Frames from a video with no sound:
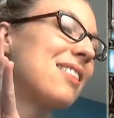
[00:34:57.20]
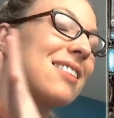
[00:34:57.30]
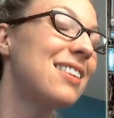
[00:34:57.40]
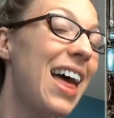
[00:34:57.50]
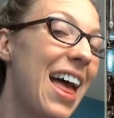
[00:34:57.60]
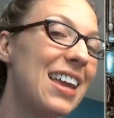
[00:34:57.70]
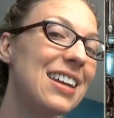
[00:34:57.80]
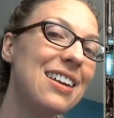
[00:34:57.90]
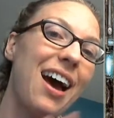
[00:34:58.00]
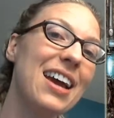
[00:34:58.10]

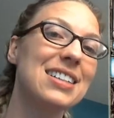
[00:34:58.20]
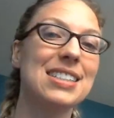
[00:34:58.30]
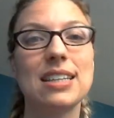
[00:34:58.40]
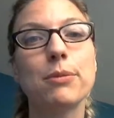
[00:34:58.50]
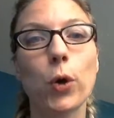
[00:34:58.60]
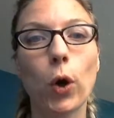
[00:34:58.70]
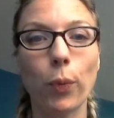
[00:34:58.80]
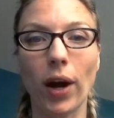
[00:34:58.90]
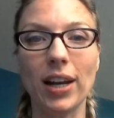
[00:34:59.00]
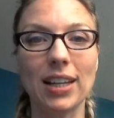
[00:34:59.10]
then I could see them
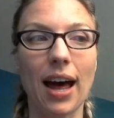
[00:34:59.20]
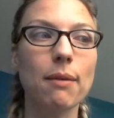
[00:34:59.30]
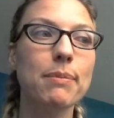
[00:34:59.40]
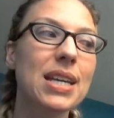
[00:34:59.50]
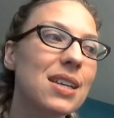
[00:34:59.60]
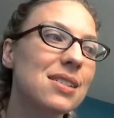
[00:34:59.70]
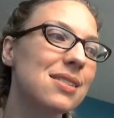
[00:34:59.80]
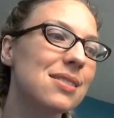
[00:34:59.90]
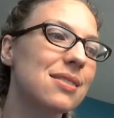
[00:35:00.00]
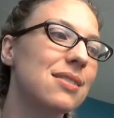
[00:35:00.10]
incorporating that
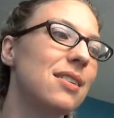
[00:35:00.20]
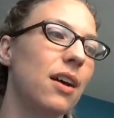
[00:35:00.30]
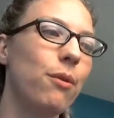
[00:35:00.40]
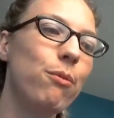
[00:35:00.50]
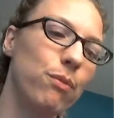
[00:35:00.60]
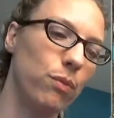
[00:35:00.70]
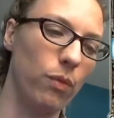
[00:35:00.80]
because, you know,